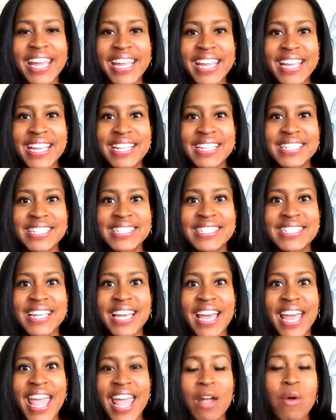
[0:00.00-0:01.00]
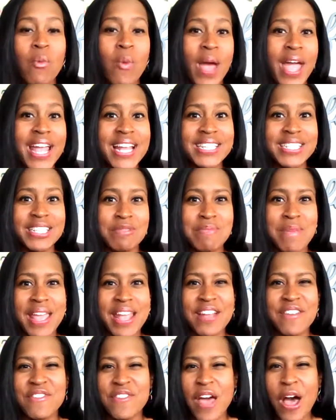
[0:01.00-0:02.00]
is a way to
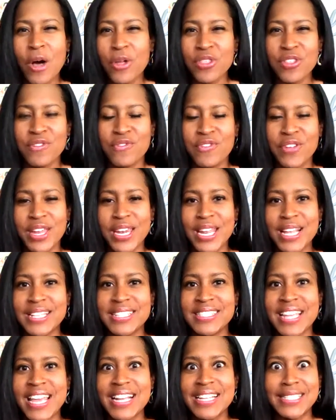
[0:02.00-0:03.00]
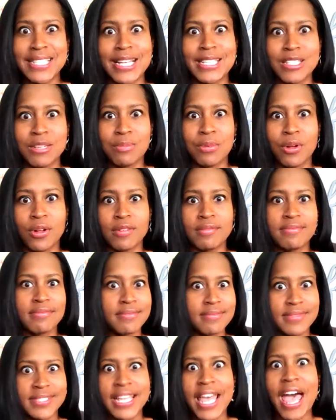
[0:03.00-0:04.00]
make health and fitness accessible
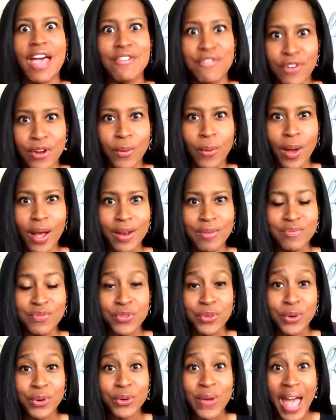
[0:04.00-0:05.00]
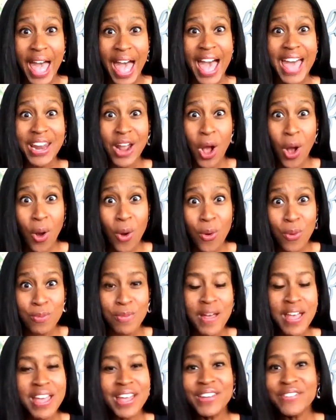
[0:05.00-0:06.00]
to everyone through at
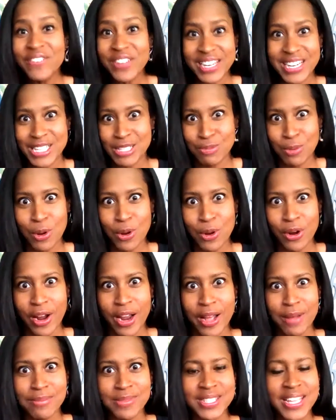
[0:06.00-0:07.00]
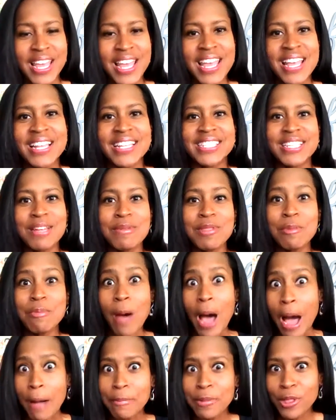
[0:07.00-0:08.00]
home fitness programs. Some of the
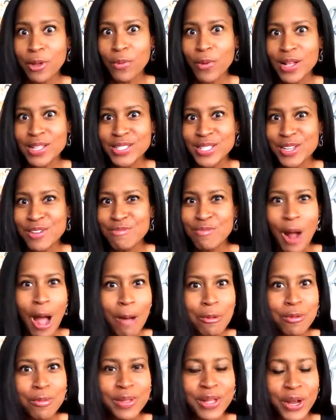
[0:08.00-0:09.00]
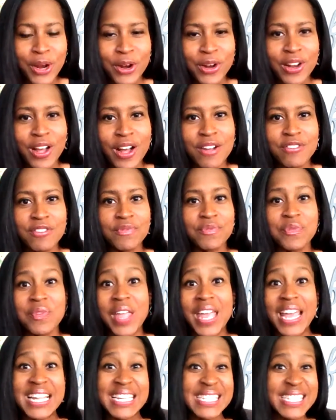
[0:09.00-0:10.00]
popular ones that you probably heard of
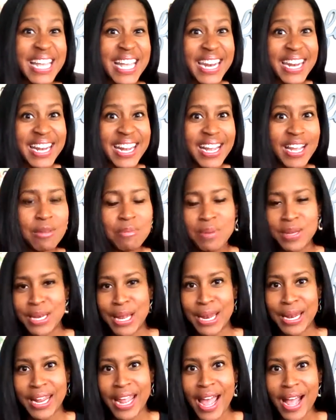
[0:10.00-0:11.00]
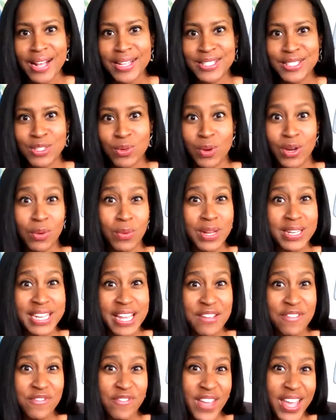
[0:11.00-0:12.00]
Insanity, P90X, 21
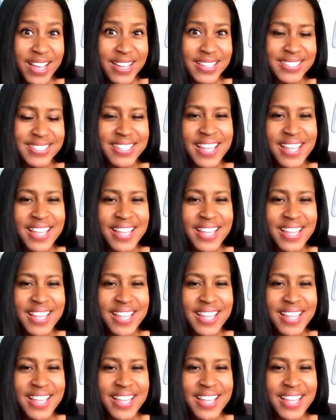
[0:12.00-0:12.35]
Day Fix,